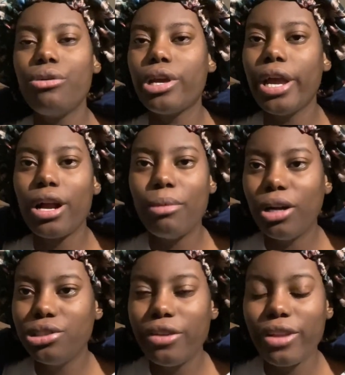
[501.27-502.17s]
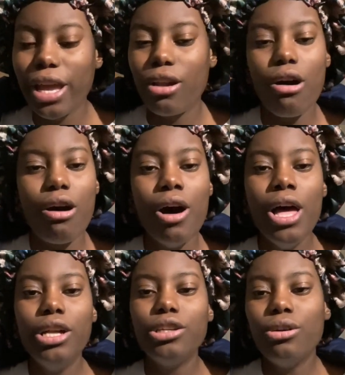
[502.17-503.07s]
care about shifting at all.
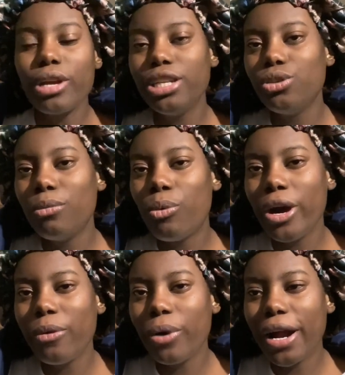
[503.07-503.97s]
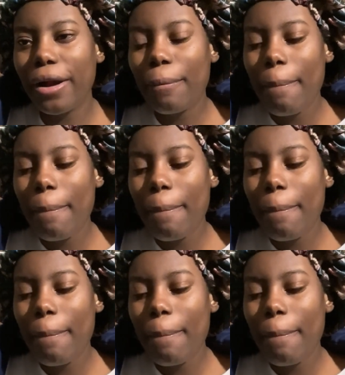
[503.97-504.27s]
Don't get to a point where